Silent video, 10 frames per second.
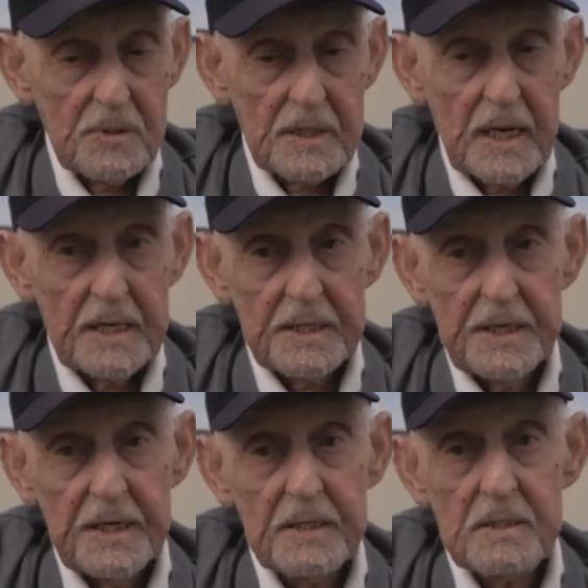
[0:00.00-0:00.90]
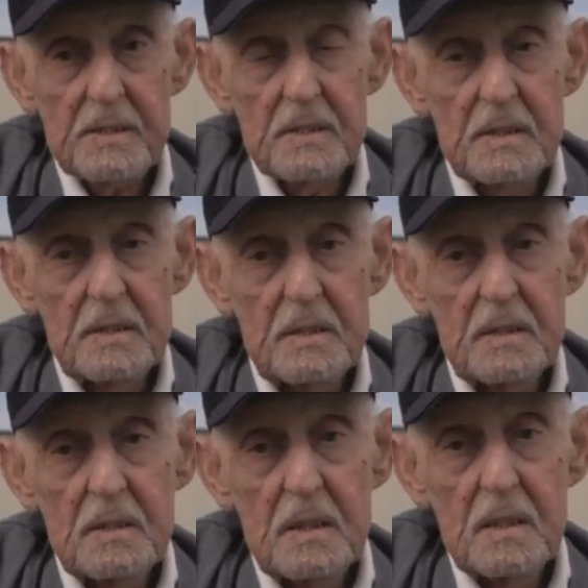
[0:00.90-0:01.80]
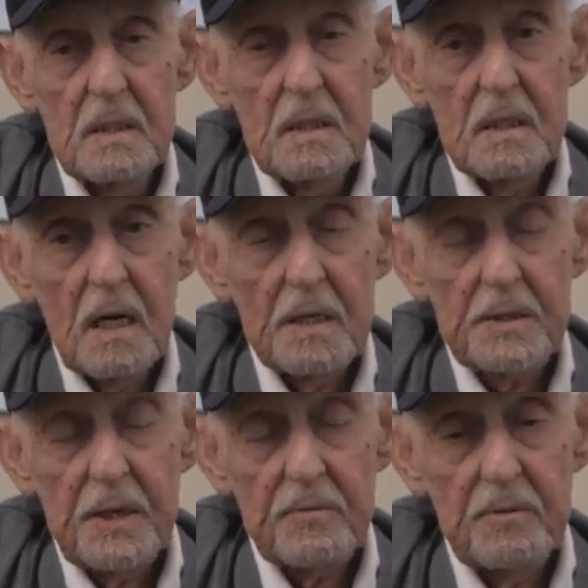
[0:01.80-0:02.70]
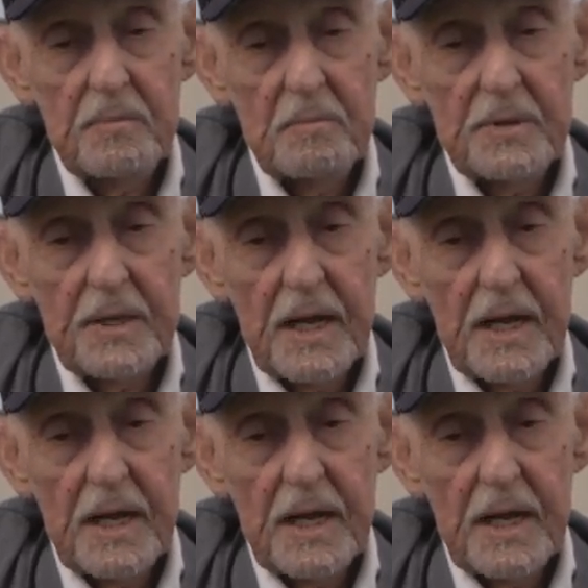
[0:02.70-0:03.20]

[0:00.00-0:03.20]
But I can't. I can't remember